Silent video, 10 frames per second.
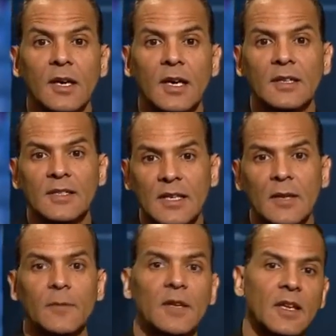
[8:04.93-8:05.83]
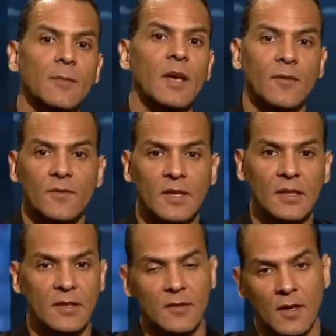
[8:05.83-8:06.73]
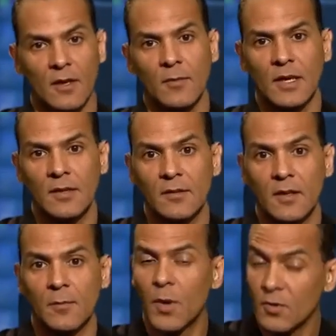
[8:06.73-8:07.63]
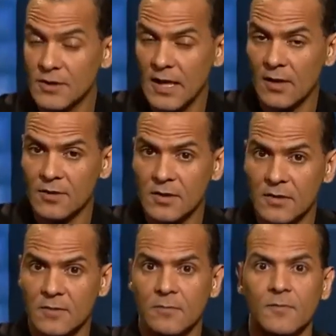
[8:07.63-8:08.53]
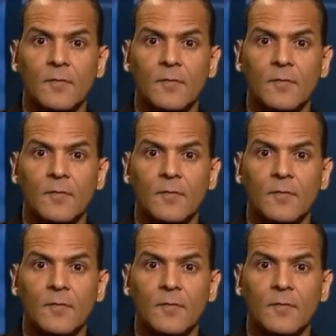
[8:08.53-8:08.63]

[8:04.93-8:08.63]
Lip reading: and the setups that they may have seen in post houses.